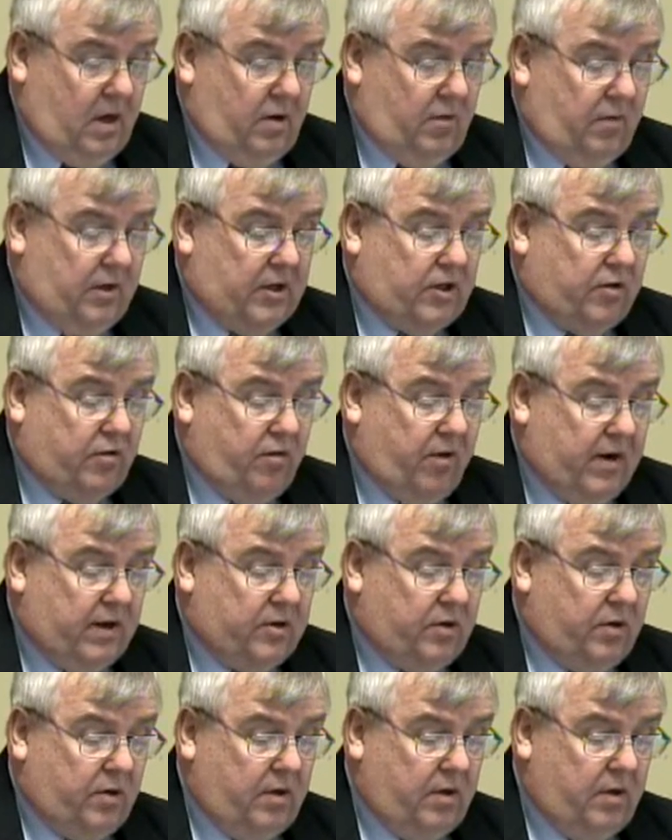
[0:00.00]

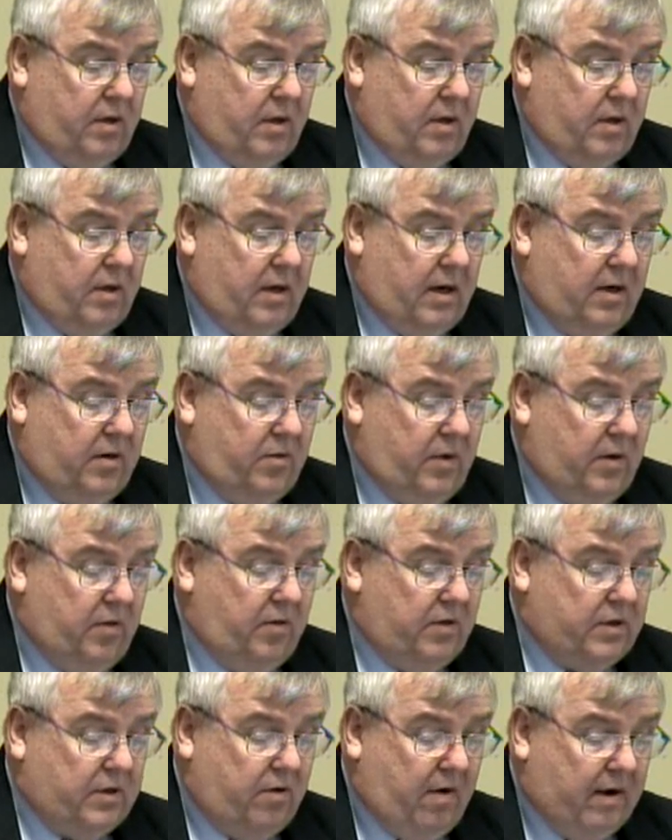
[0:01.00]
Restructured, uh, we
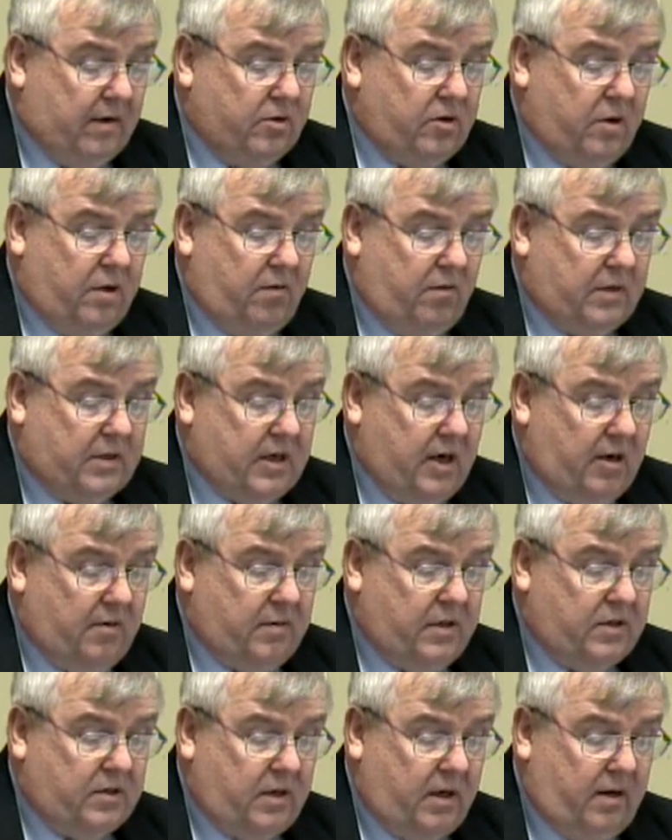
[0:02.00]
restructured the
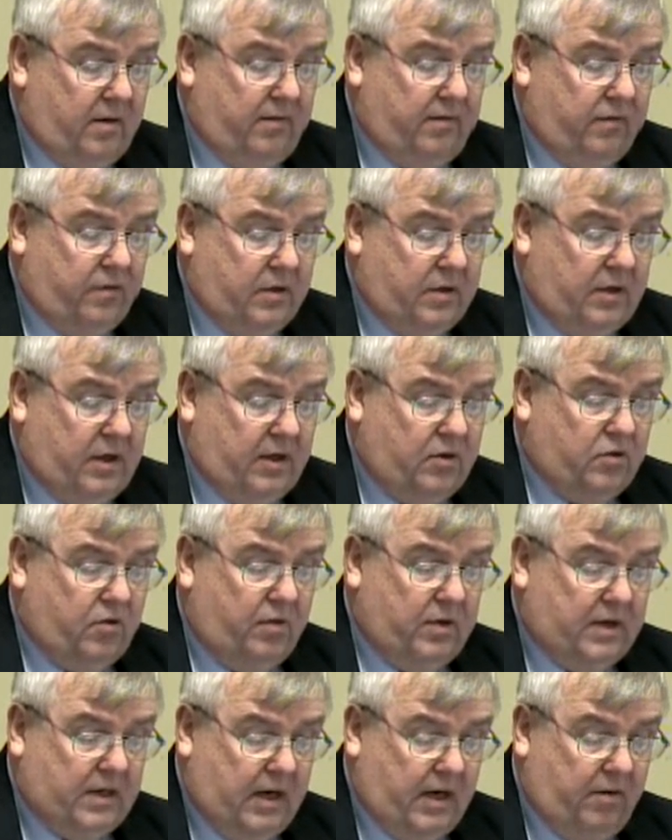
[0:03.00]
retirement incentive for teacher
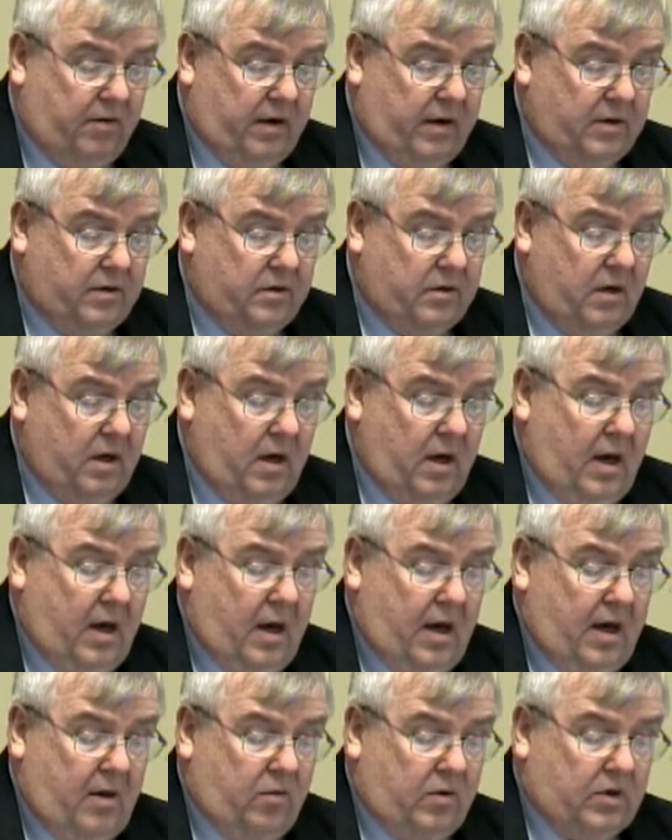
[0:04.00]
retirees,
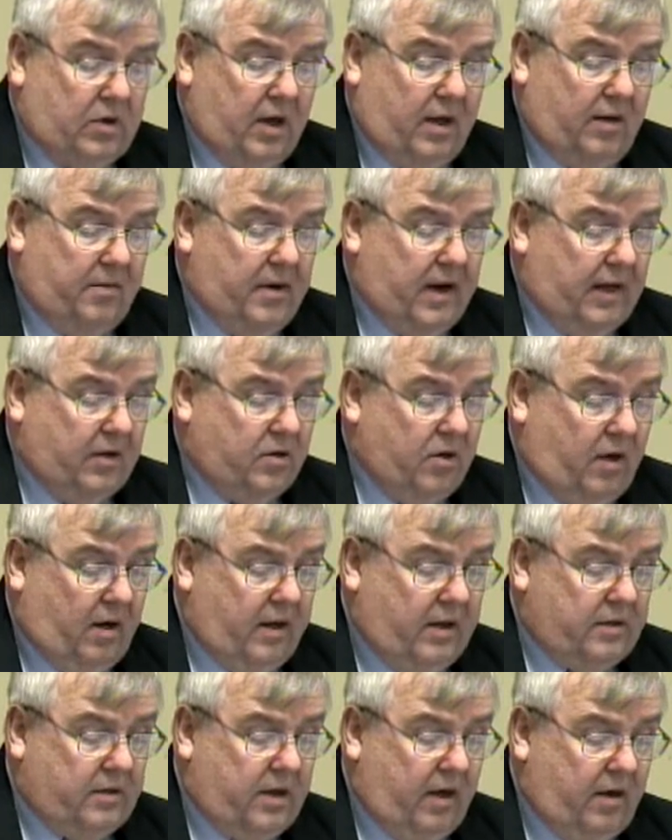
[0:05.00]
which eliminates
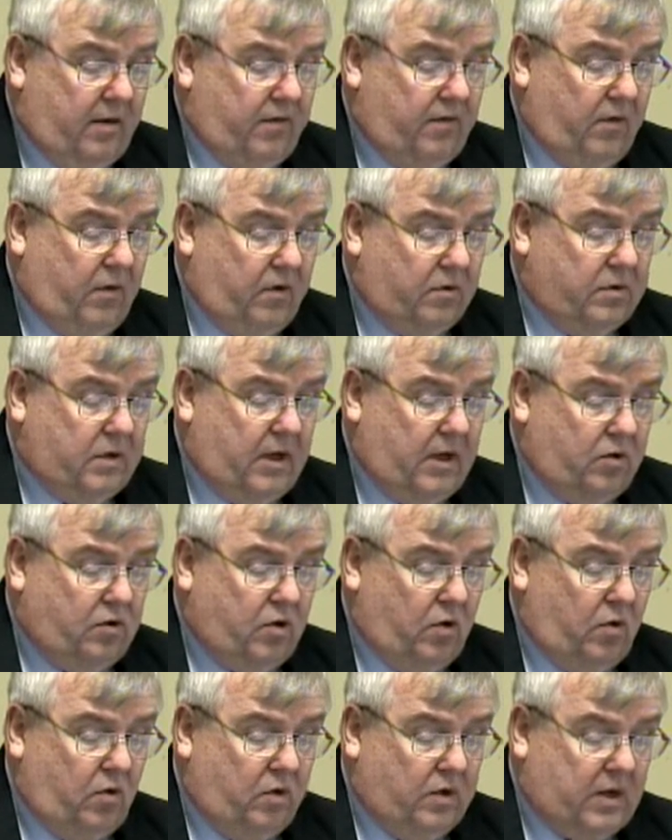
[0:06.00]
all incentives for those
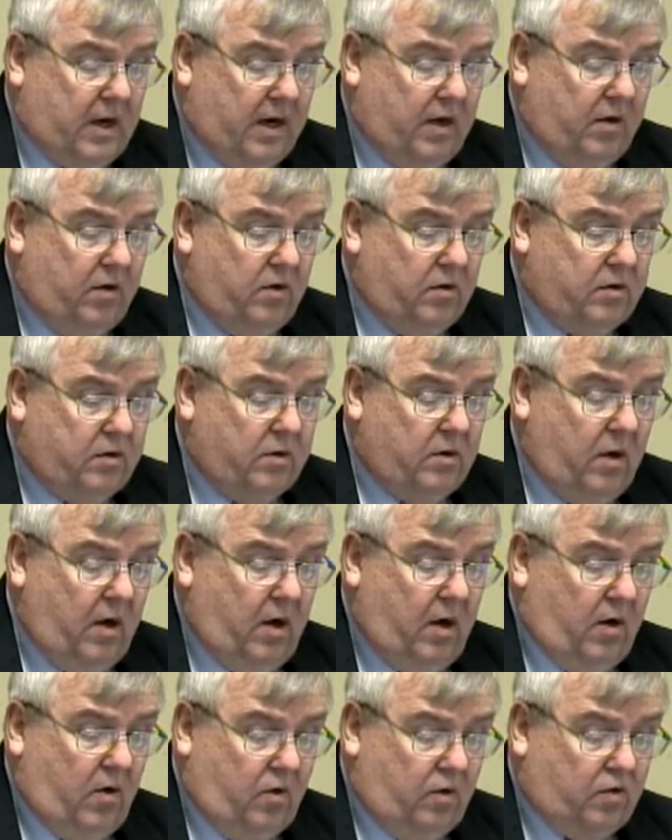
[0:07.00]
teachers who retires,
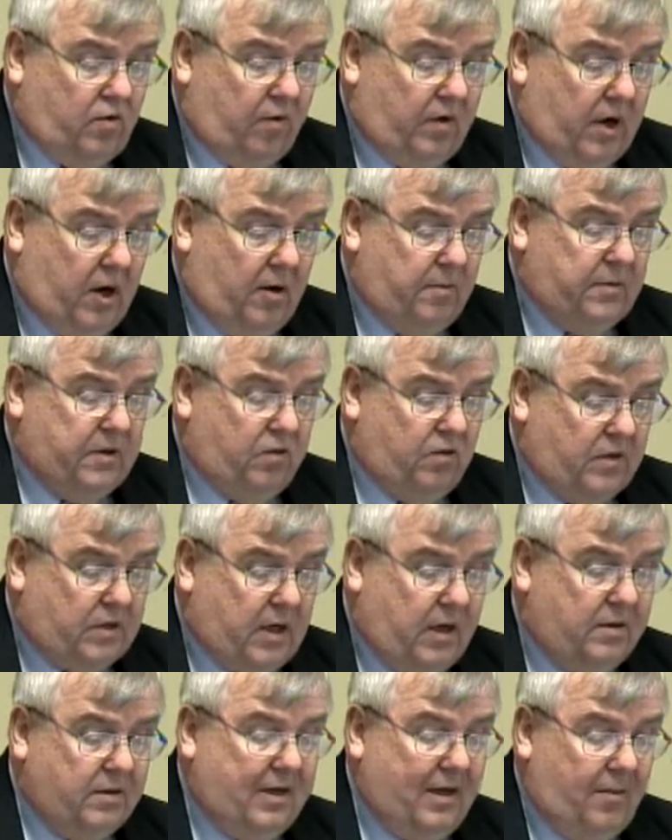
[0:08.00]
whose retirements
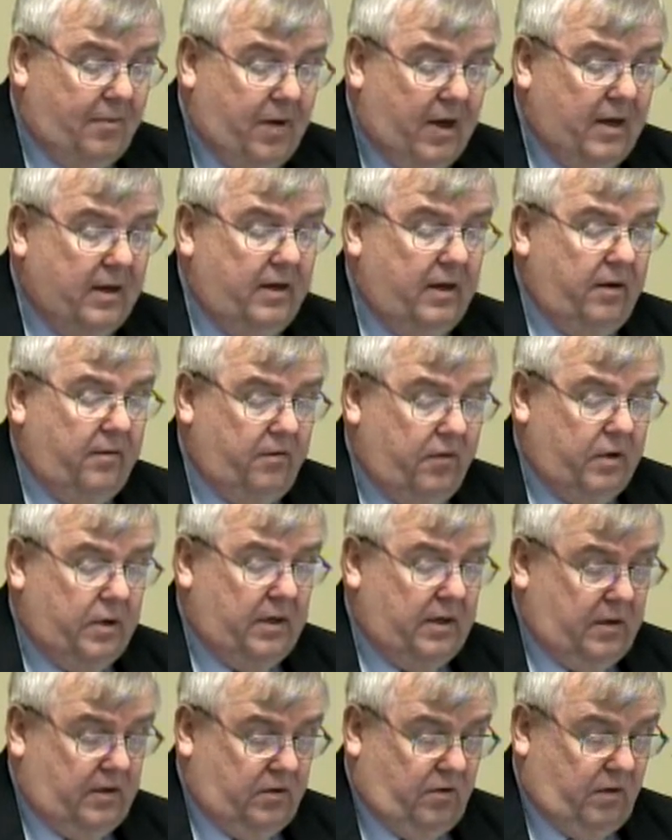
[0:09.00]
result in a penalty for the
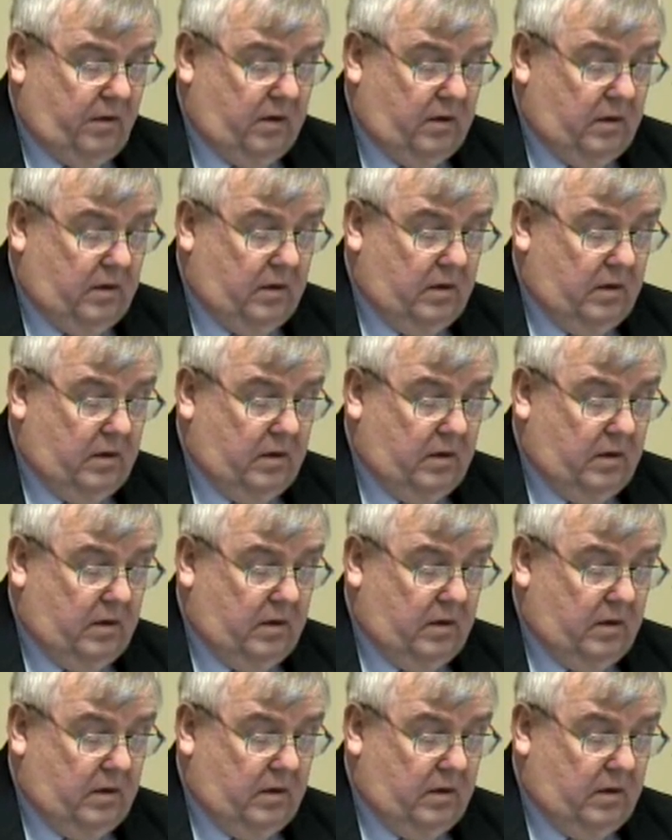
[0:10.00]
district.